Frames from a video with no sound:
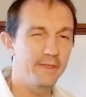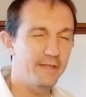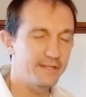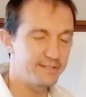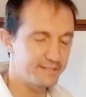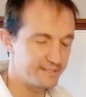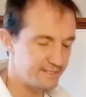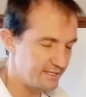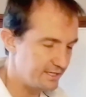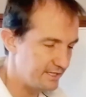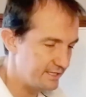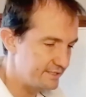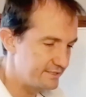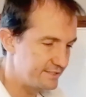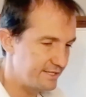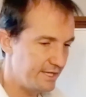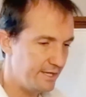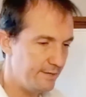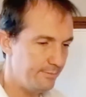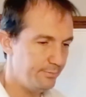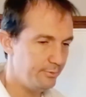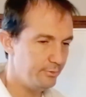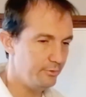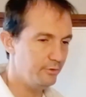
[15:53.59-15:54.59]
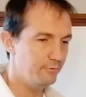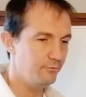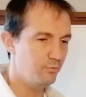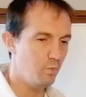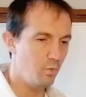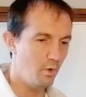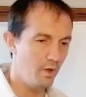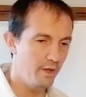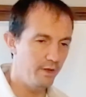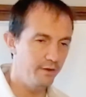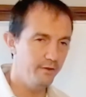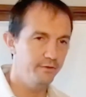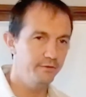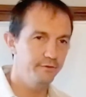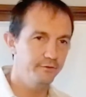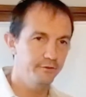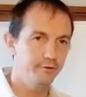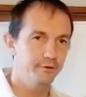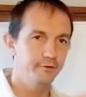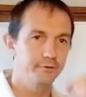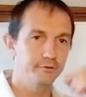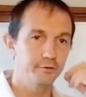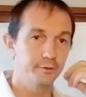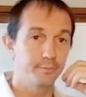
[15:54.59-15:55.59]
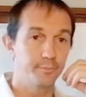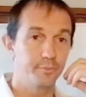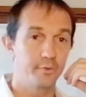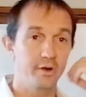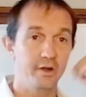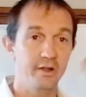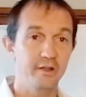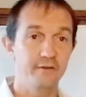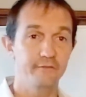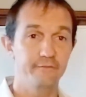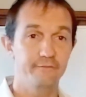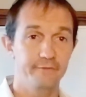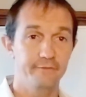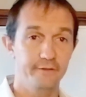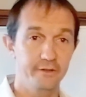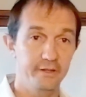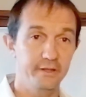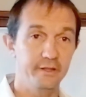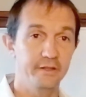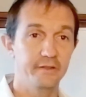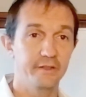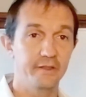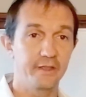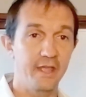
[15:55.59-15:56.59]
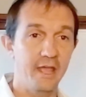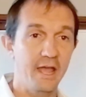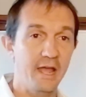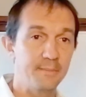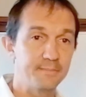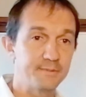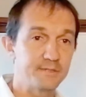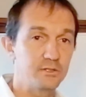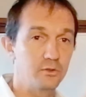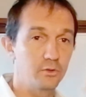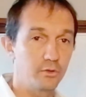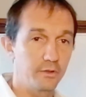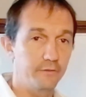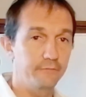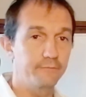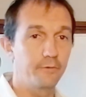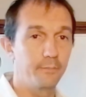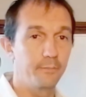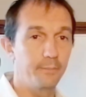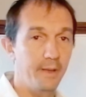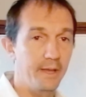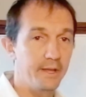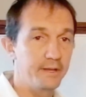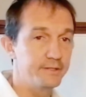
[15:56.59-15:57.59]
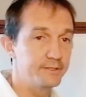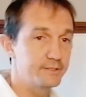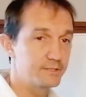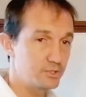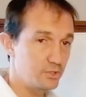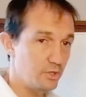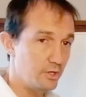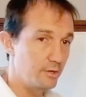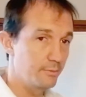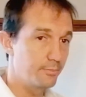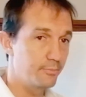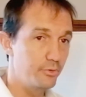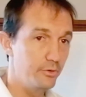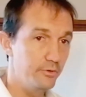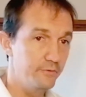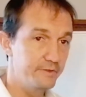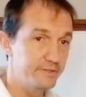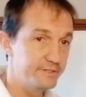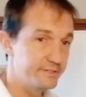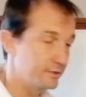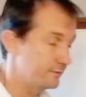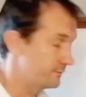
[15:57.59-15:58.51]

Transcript: But that's an example of one, the brain filling in the gaps, looking for patterns, trying to prove